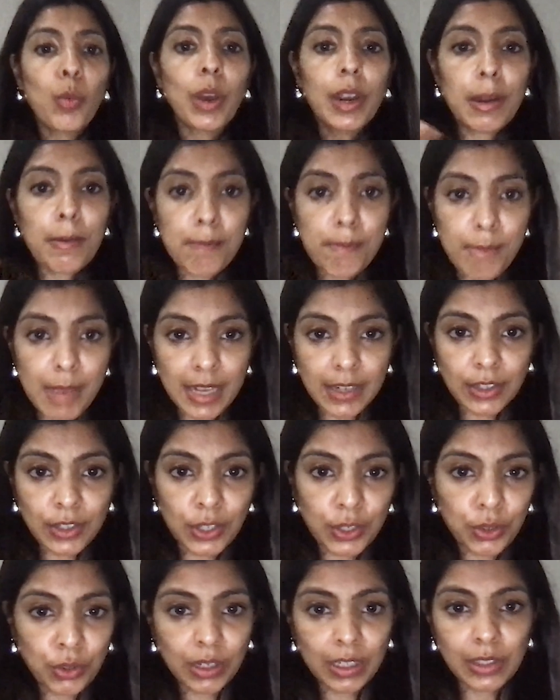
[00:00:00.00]
what it meant
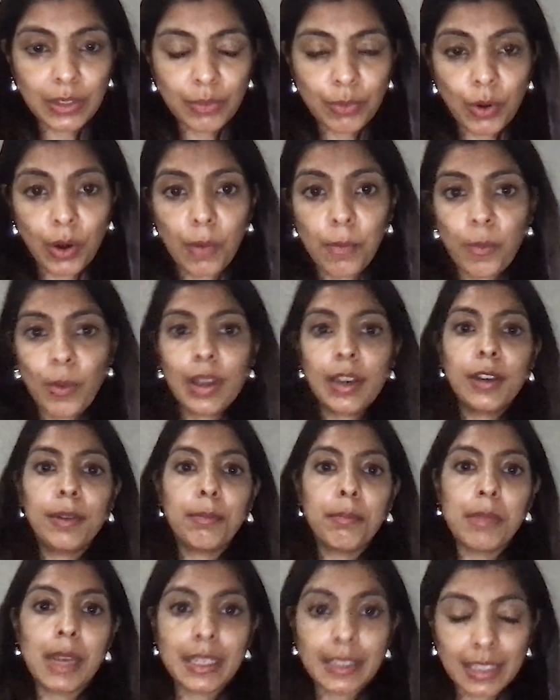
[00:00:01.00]
to transform, what it
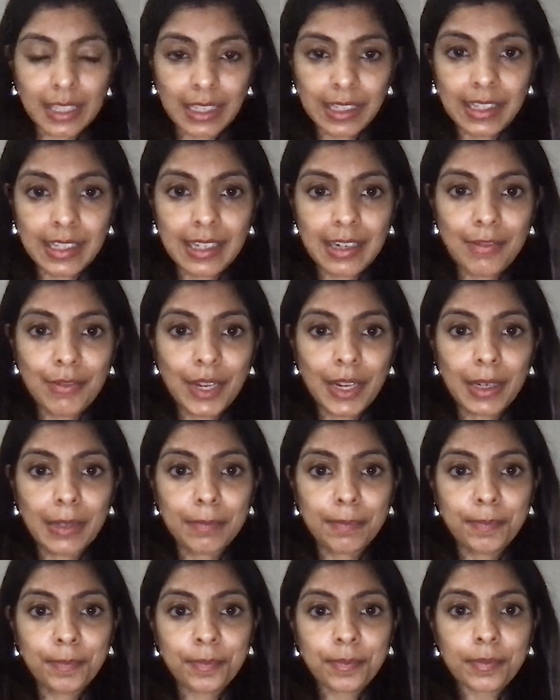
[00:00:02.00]
meant to
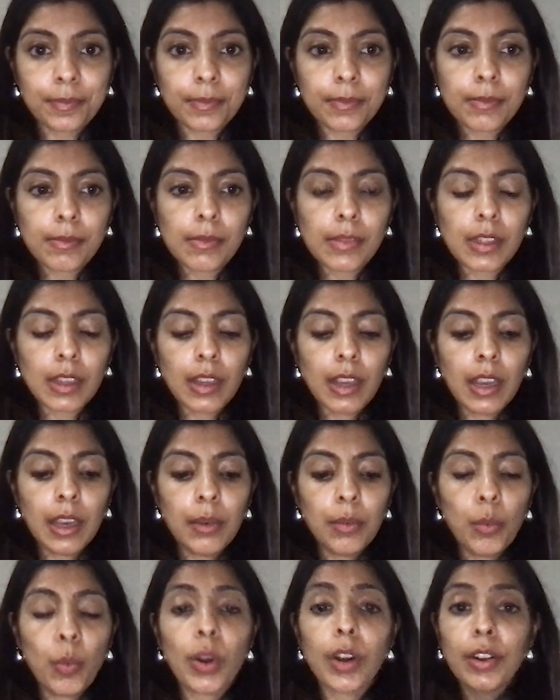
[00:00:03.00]
innovate,
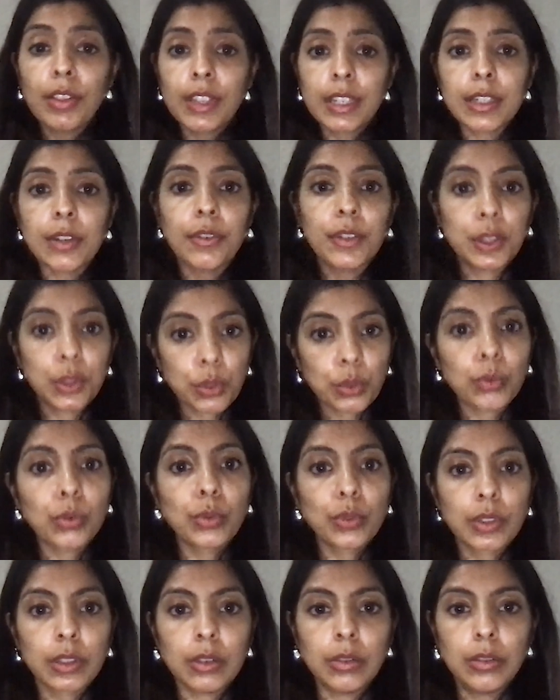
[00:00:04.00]
and what are the different
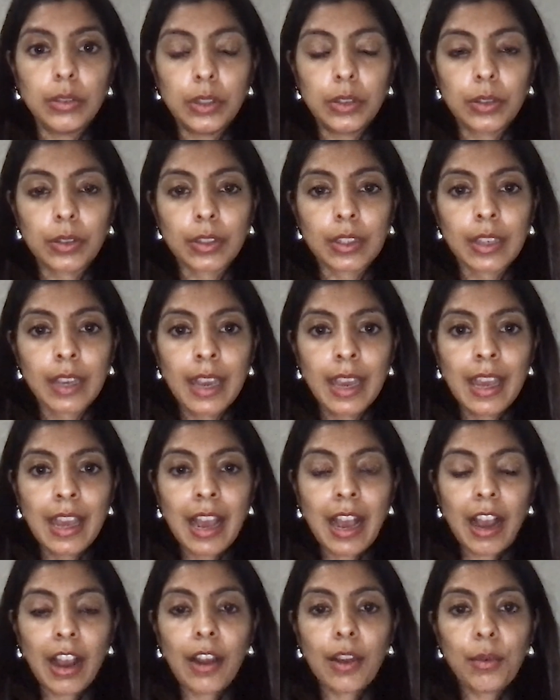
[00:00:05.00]
tools you use,
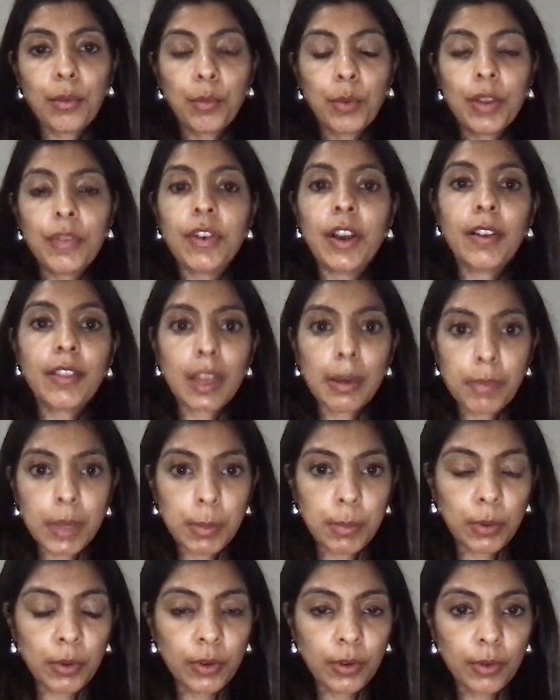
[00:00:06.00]
we felt that
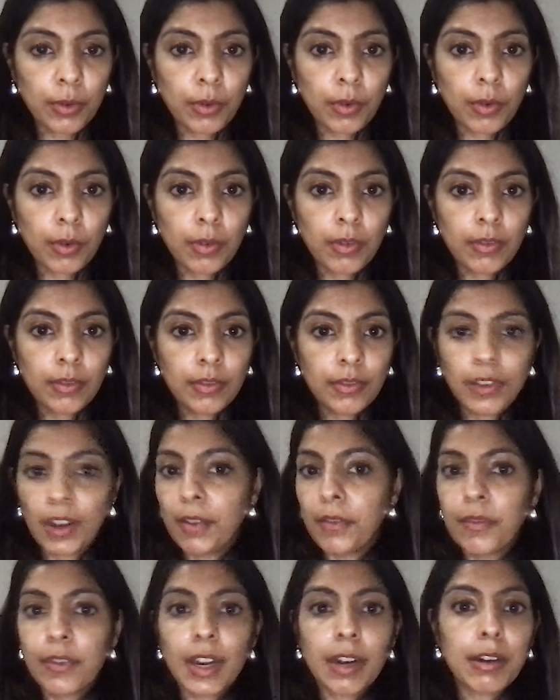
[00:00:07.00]
people
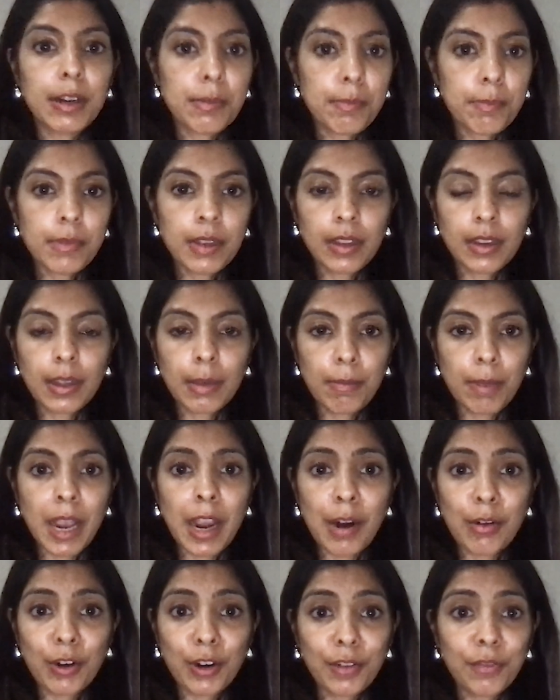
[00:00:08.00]
felt very
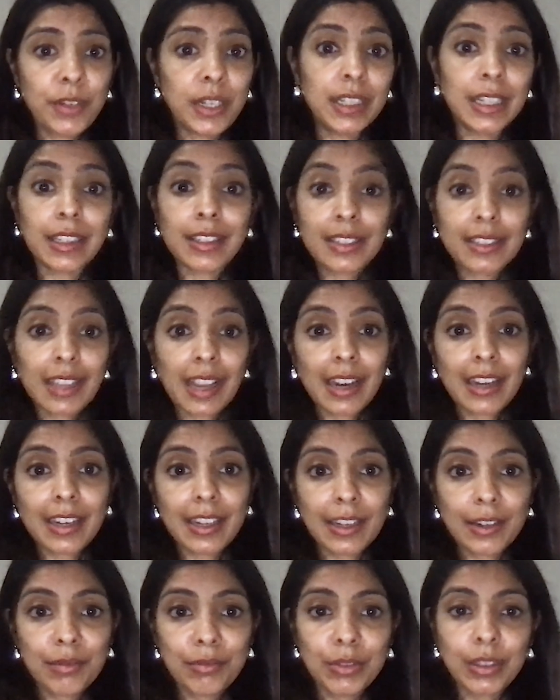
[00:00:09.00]
empowered, very
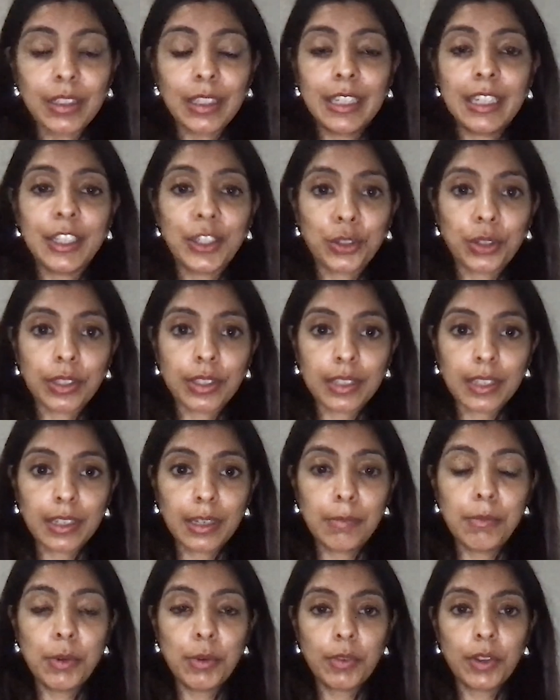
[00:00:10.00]
excited, really interested
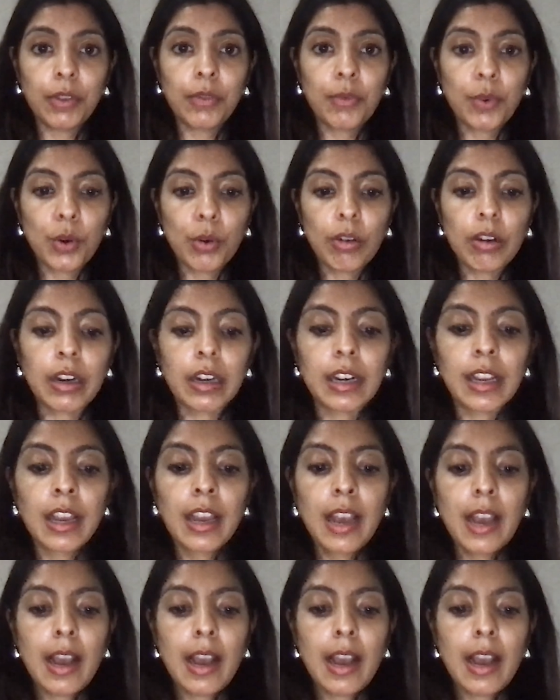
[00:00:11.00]
in moving forward.